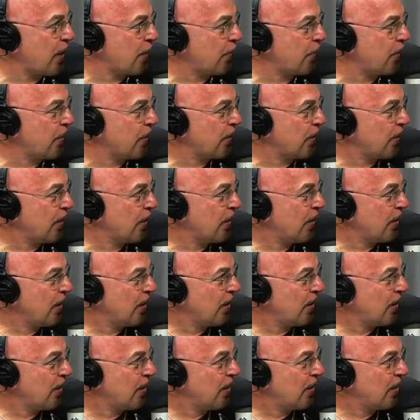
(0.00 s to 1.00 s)
up.
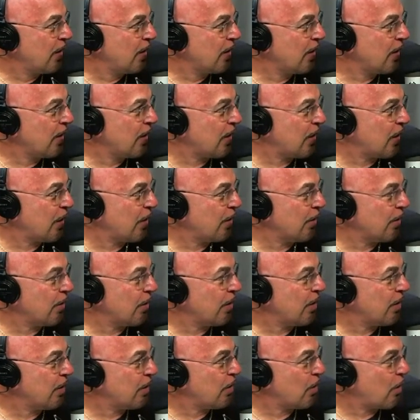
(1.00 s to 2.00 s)
You oh, know? I
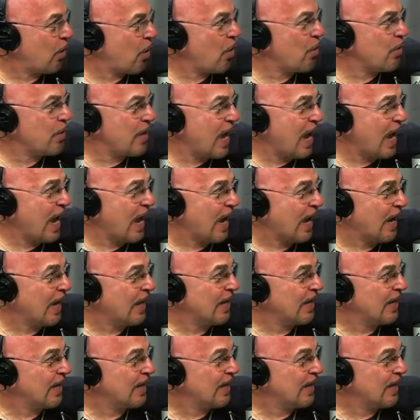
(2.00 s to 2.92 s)
didn't know that. Oh yeah.